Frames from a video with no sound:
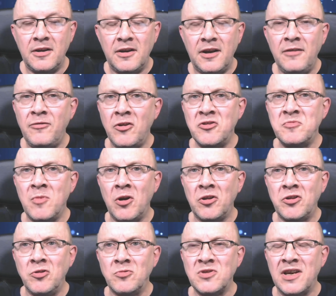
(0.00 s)
If those
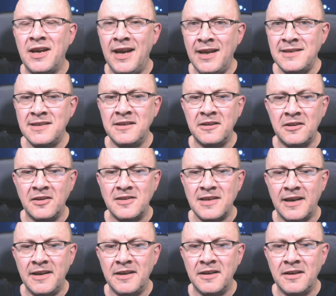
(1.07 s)
molecules are hitting a
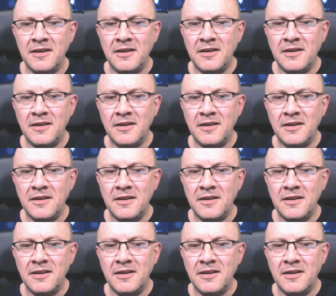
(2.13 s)
container,